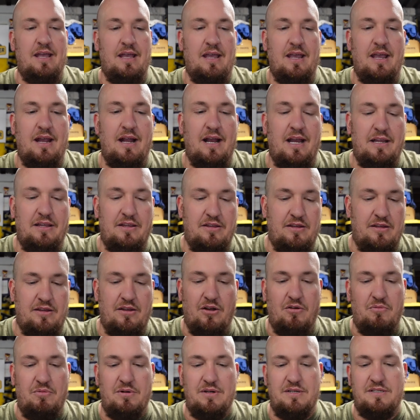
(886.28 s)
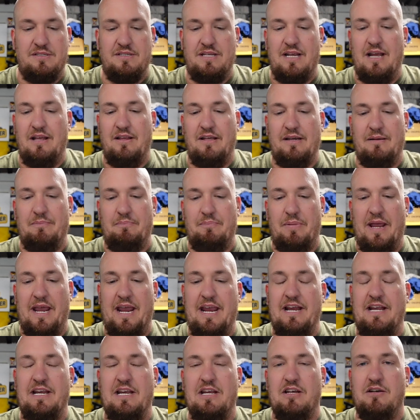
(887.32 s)
And I don't want to sound like a
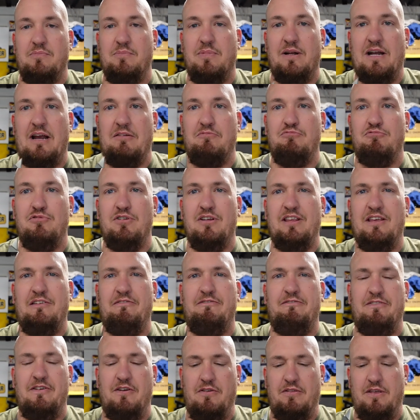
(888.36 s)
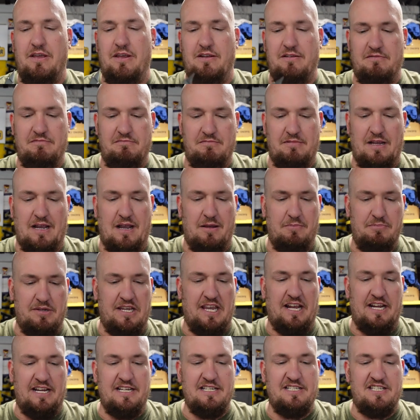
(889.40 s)
pain here, but I really feel that I'm
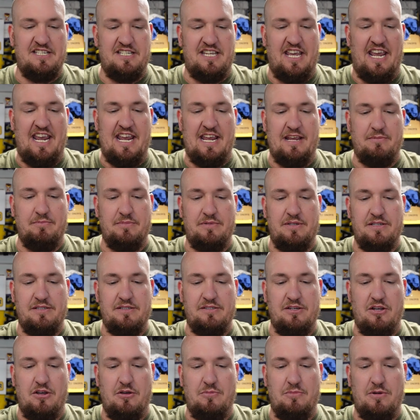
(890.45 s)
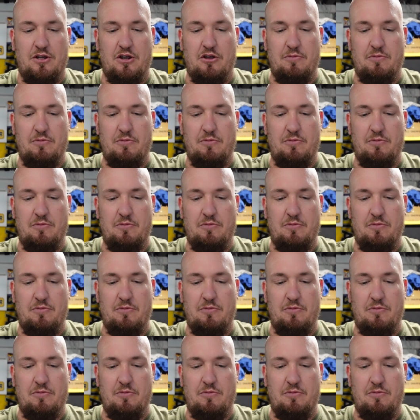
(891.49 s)
getting scammed. So I'm gonna